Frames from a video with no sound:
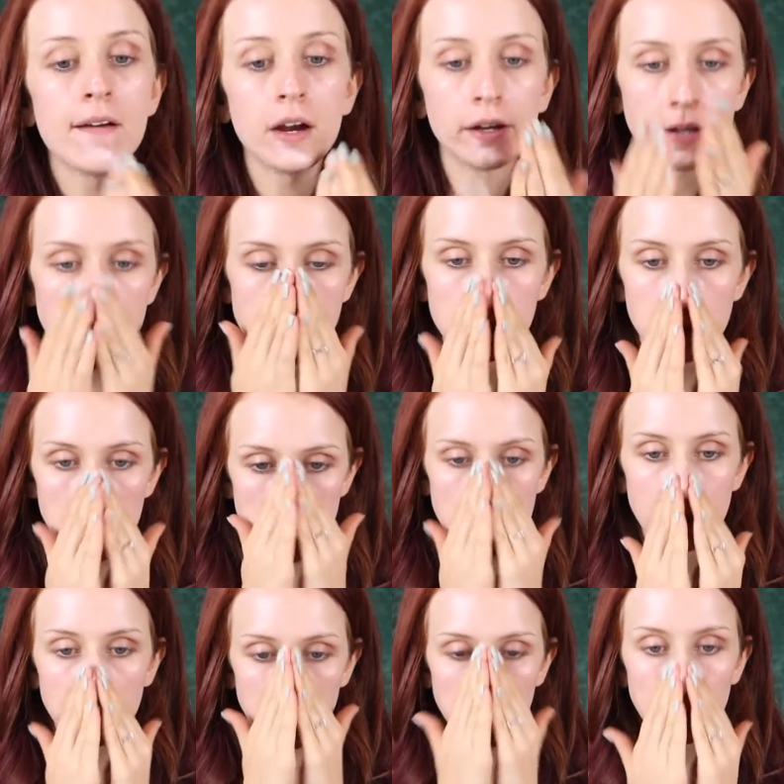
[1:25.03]
Alright, so it
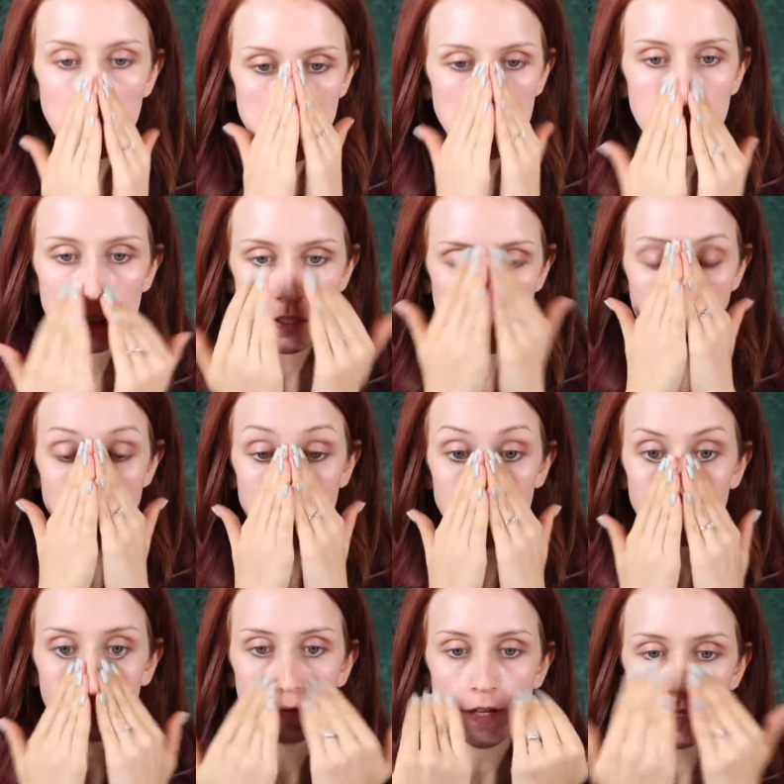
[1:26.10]
definitely does make
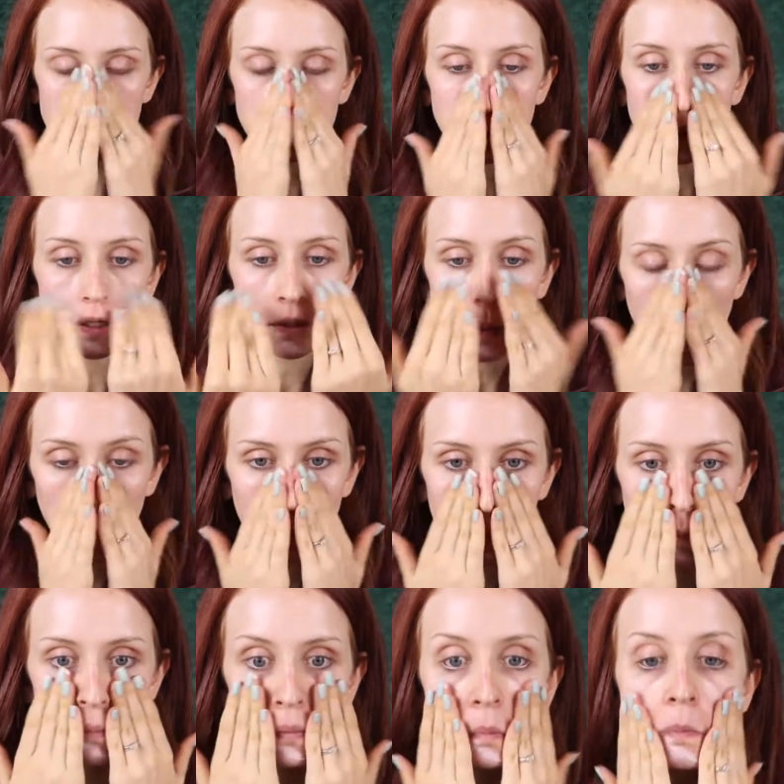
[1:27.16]
your face look
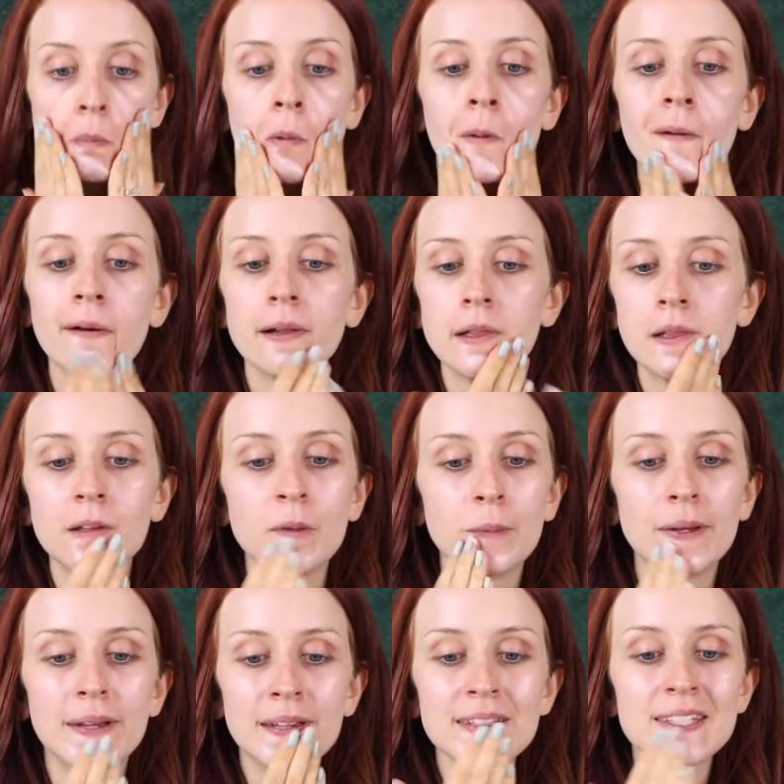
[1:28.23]
more
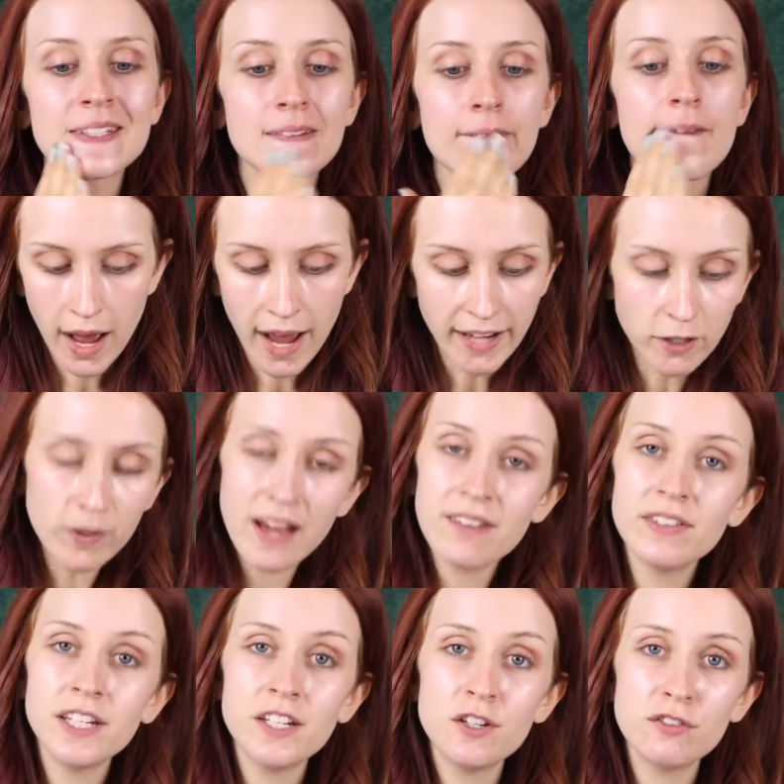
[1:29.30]
luminous. I don't
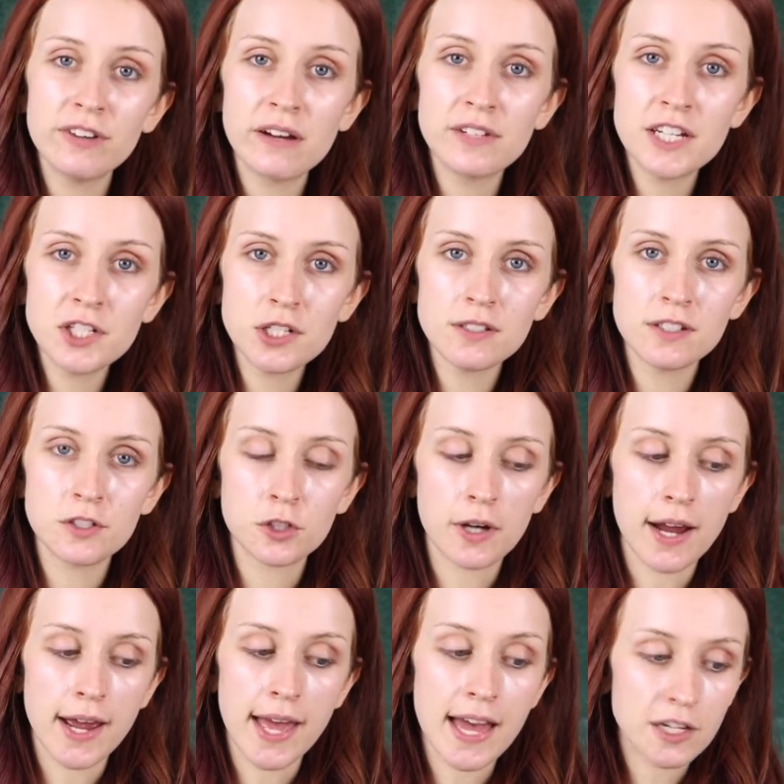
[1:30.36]
have any new foundations to
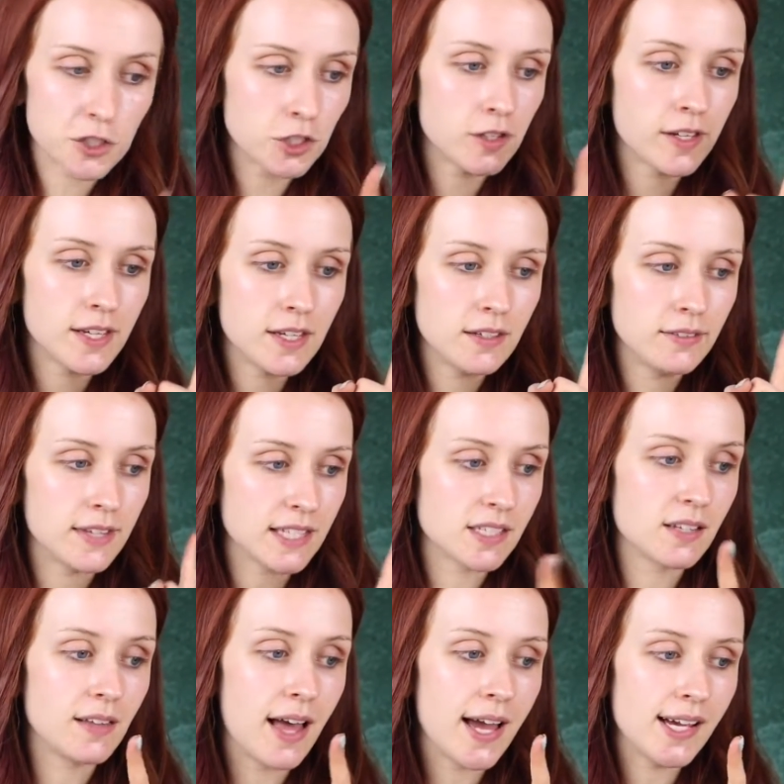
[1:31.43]
try. Actually,
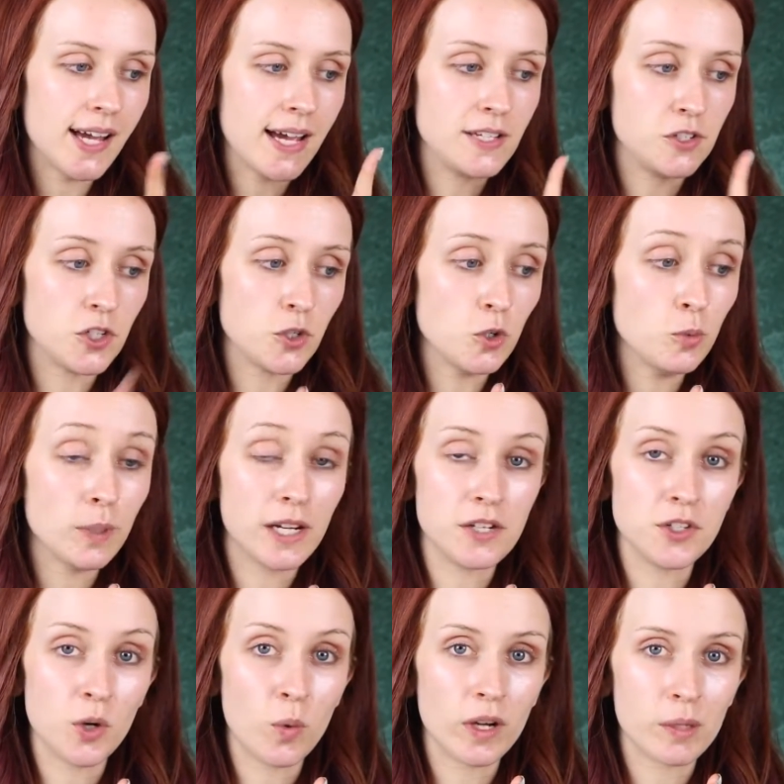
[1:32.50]
that's a lie. I do, but I
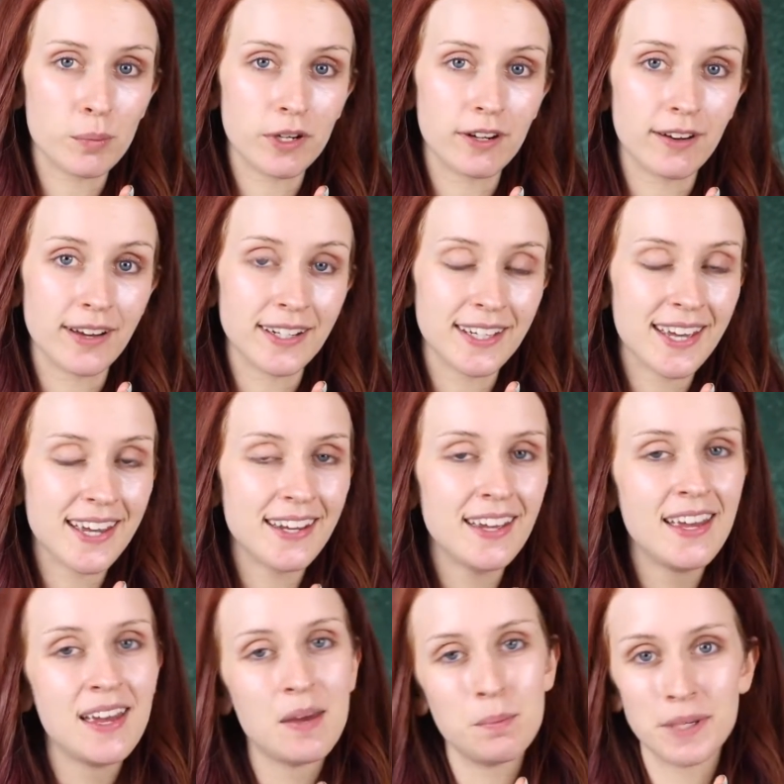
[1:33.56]
don't want to put it on again
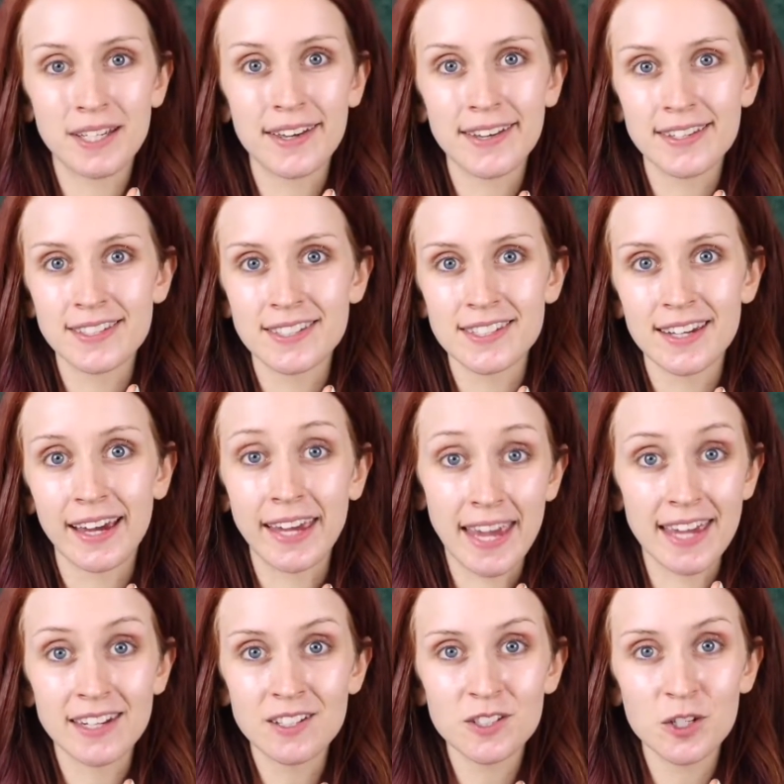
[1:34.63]
because I
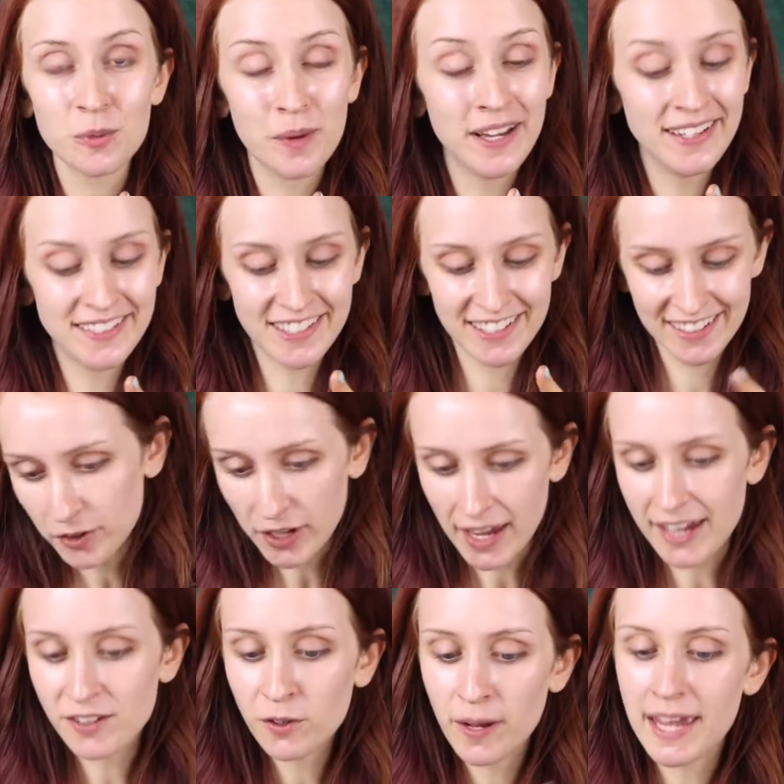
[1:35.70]
hate it so much.
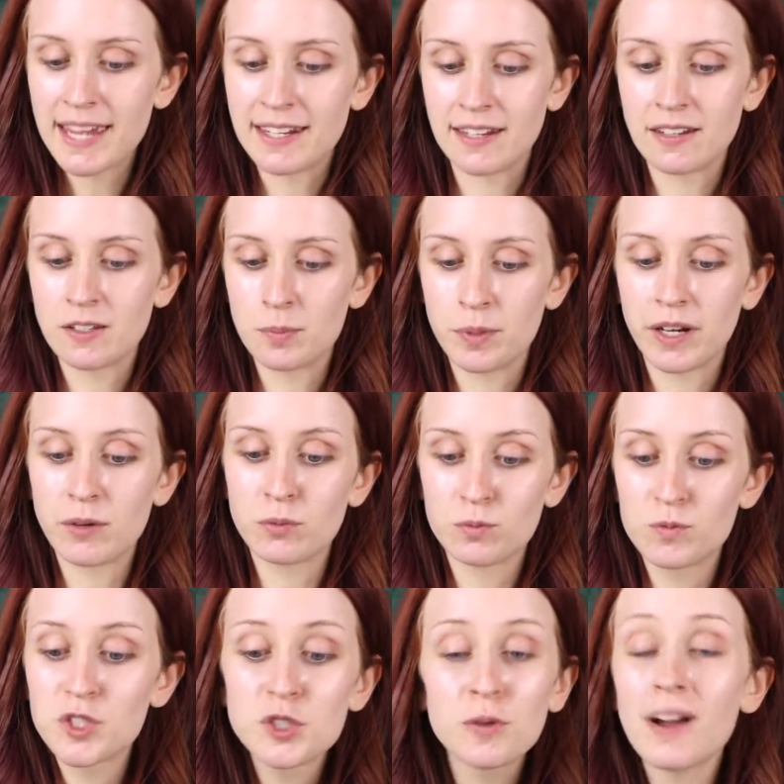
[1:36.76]
Okay, I don't hate it, but I
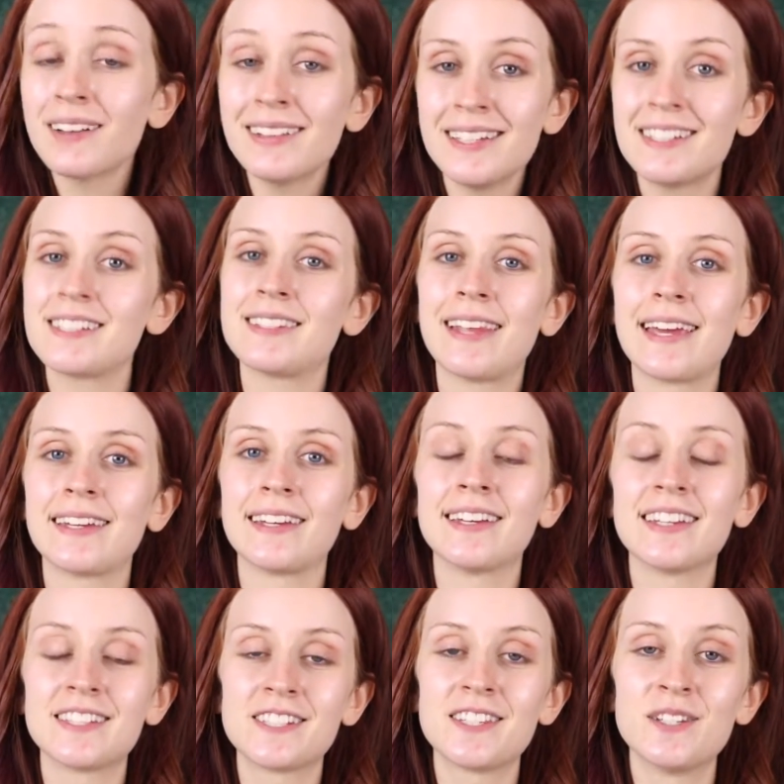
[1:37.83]
strongly dislike
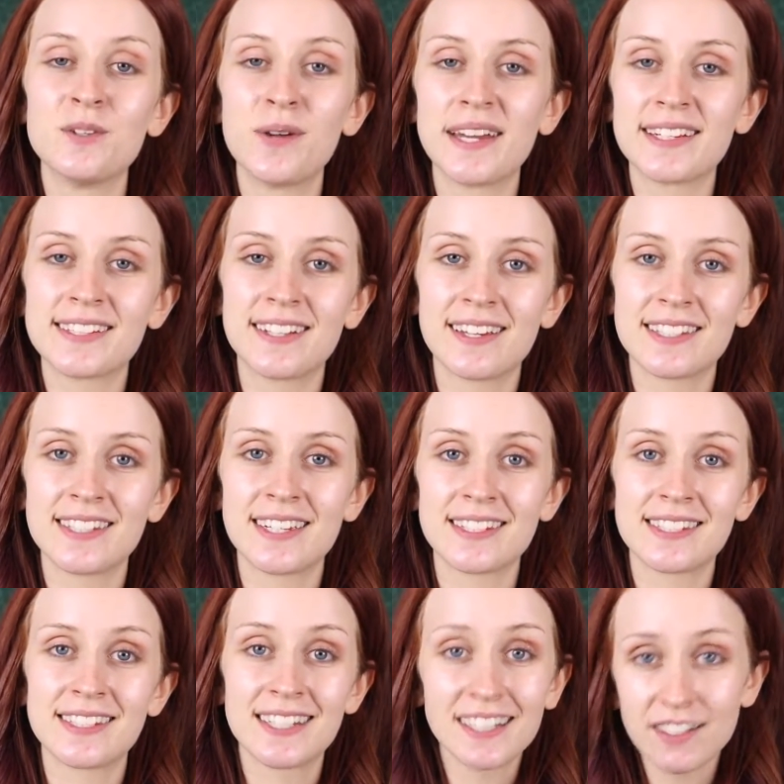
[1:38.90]
it. It's the new Anastasia
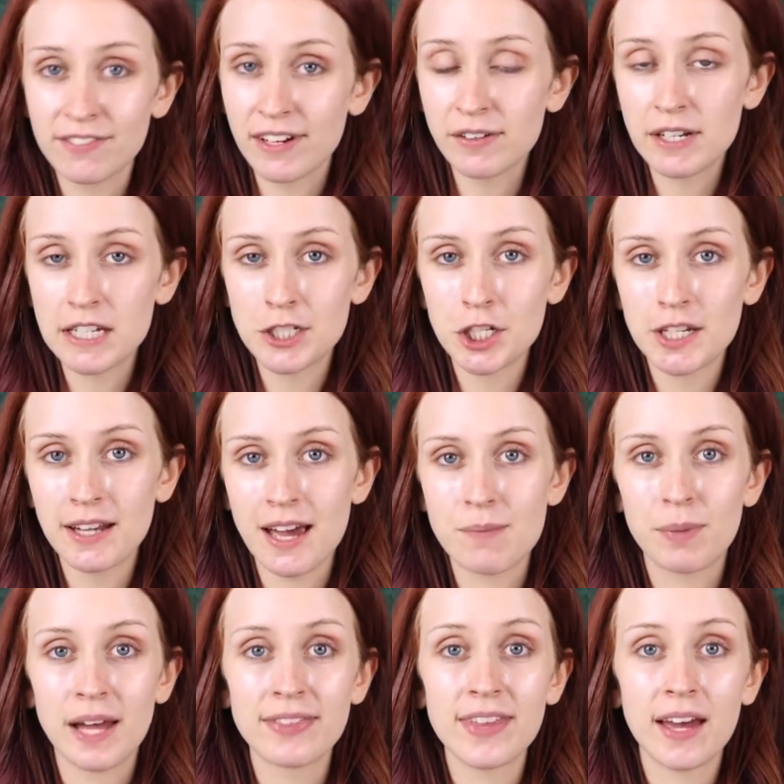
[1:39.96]
Stick Foundation. I
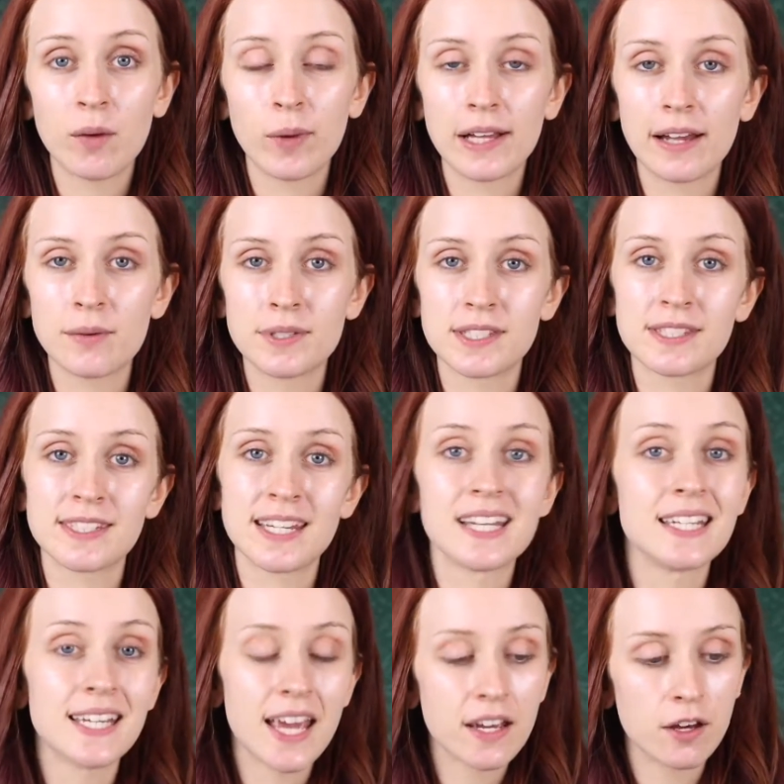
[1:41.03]
bought that while I was in
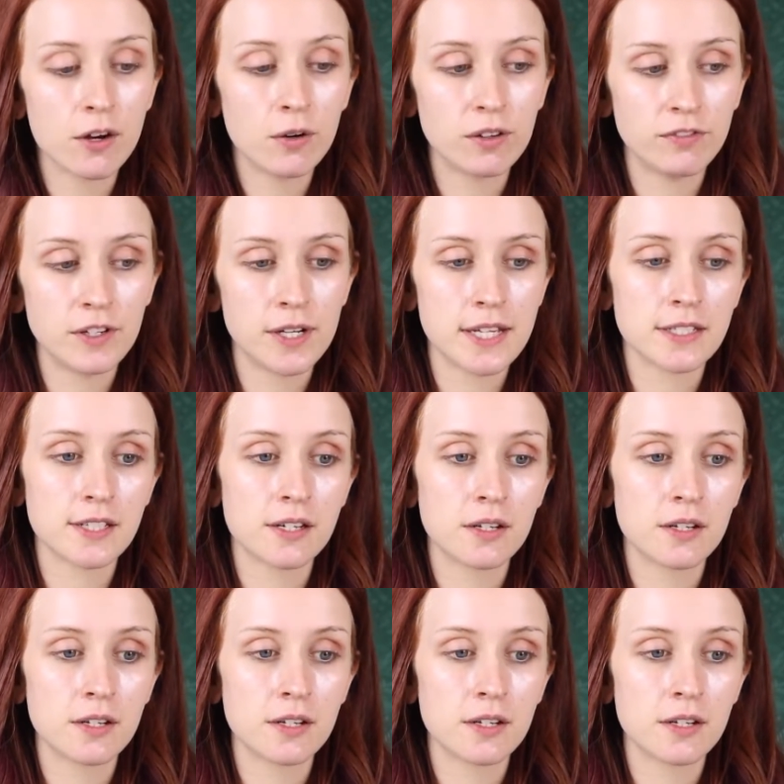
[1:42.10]
San Diego a few days